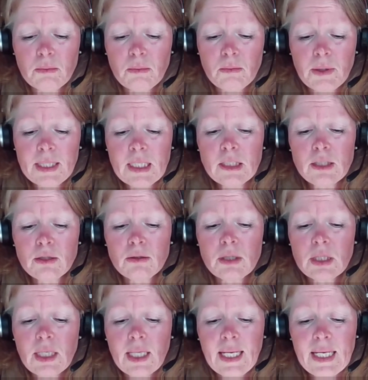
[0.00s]
where they do
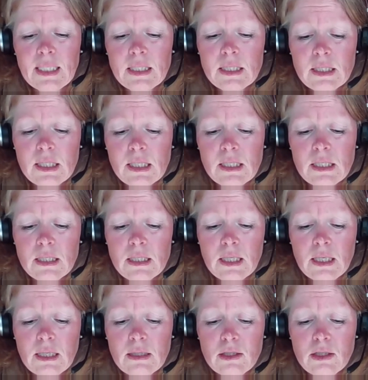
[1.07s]
the
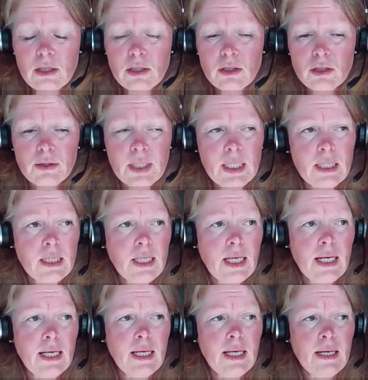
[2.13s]
diastasis surgery,
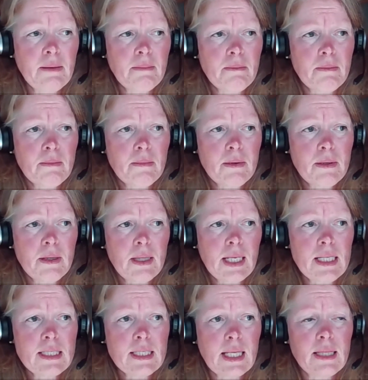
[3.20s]

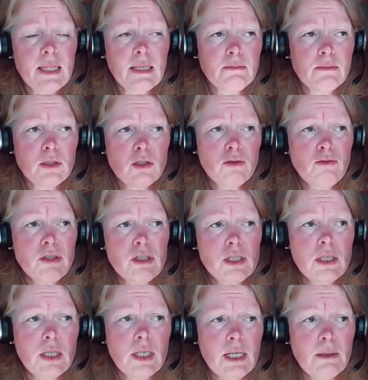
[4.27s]
they send them to
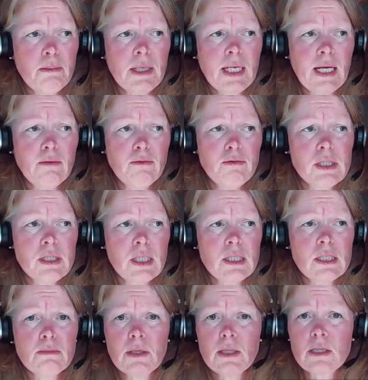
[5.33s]
physiotherapy now for
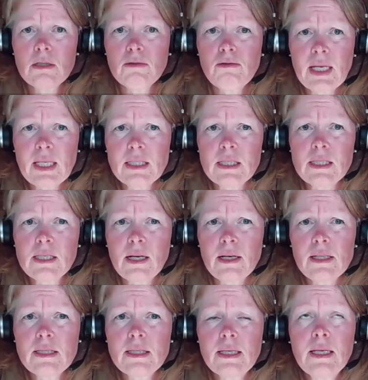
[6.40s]
6 months of
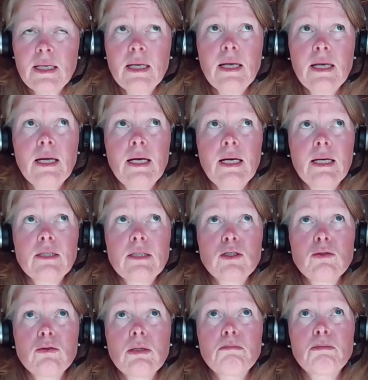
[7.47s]
exercise
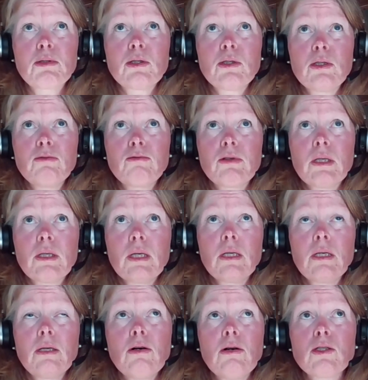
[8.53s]
to improve,
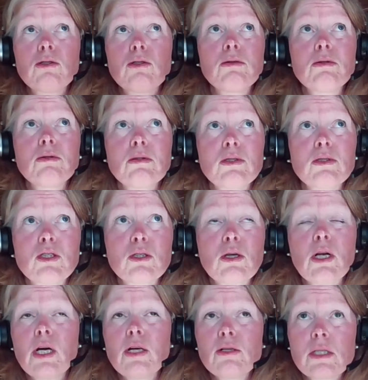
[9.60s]
not to
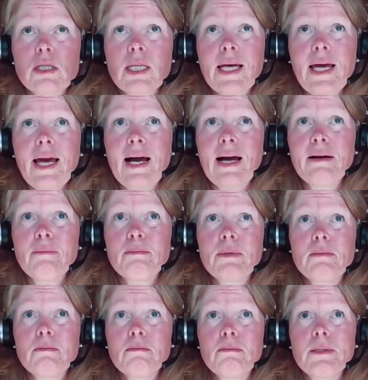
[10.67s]
close the gap,
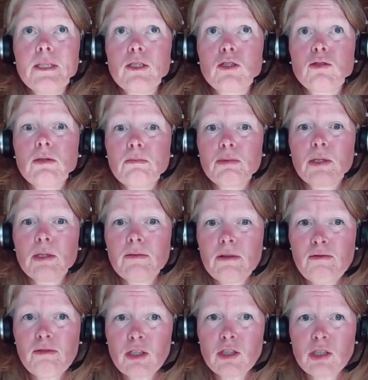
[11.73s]
but to improve the
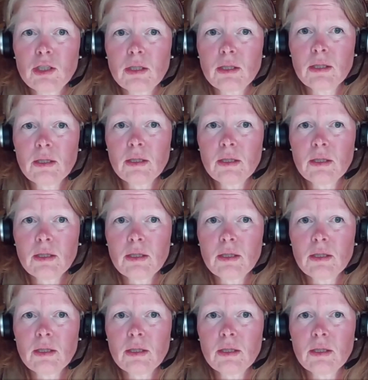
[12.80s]
function.